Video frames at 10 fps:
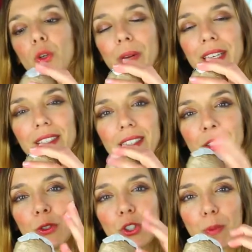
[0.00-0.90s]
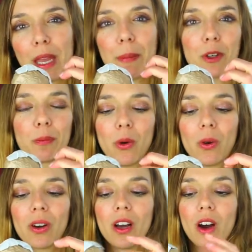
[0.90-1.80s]
creased newspaper
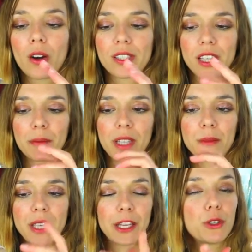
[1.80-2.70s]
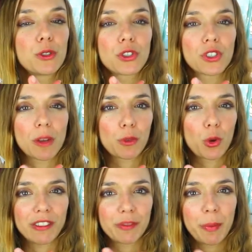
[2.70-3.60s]
ball, or sometimes I used some
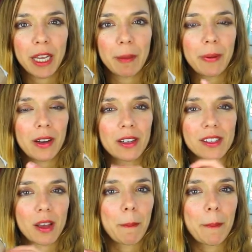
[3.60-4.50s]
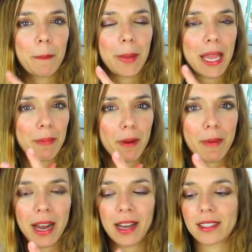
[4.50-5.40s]
craft paper, some paper
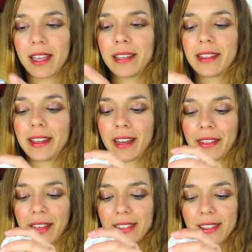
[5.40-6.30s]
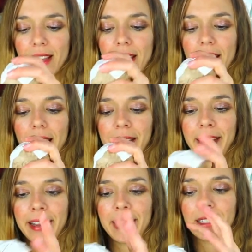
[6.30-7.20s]
bags, anything like that, and
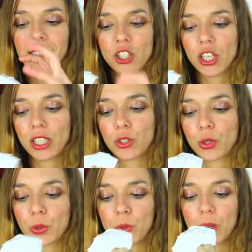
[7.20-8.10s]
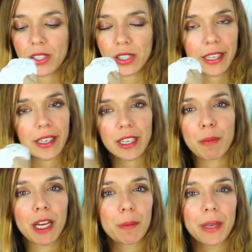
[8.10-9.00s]
I attach it to a stick. It
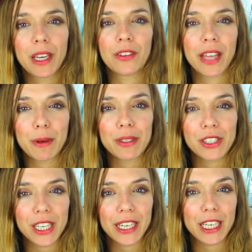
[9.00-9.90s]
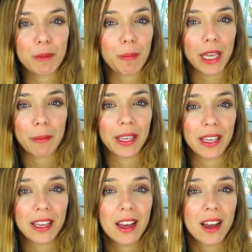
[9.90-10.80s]
might be an iron stick, it might
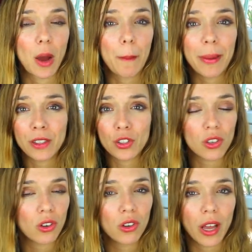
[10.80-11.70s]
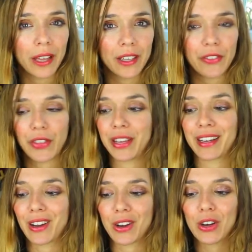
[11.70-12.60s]
be a pencil,
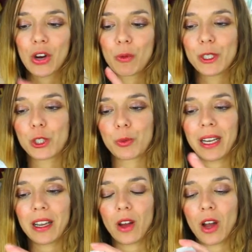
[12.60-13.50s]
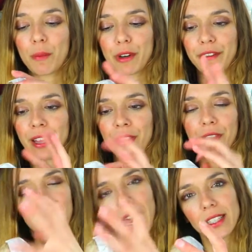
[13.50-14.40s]
anything uh, which will uh, prevent
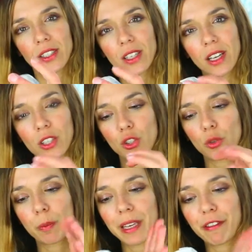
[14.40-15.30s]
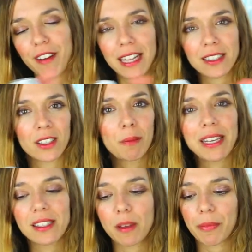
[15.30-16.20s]
the head to be flattened by
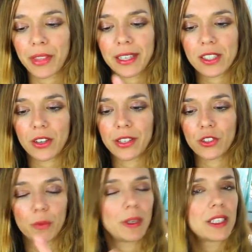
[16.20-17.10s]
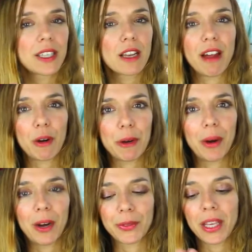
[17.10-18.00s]
something. It's going to be still very
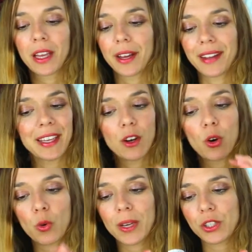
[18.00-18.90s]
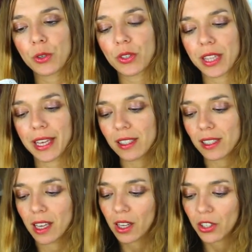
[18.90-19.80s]
round, and I always use
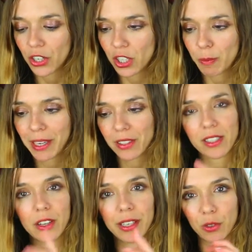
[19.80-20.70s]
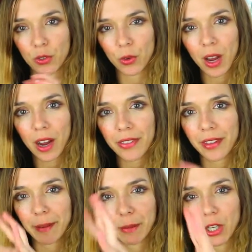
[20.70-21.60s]
this just because it's going to dry.
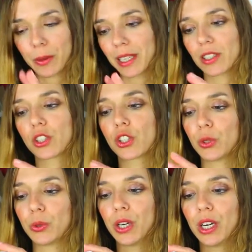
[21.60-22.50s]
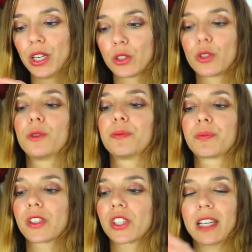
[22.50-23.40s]
Then I'm going to, to
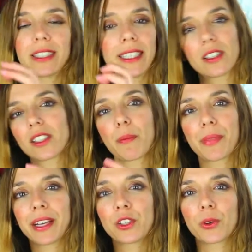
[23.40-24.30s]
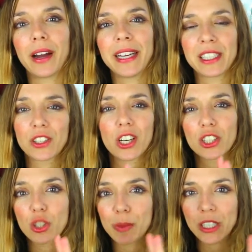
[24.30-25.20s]
sculpt it on something dry. It's not
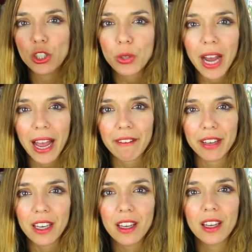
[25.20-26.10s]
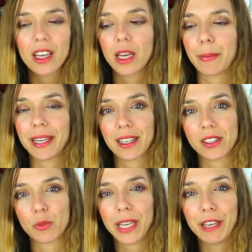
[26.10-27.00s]
going to be too heavy,
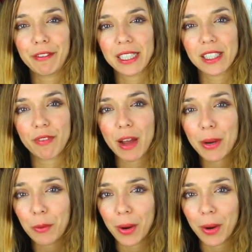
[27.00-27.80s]
because if it's very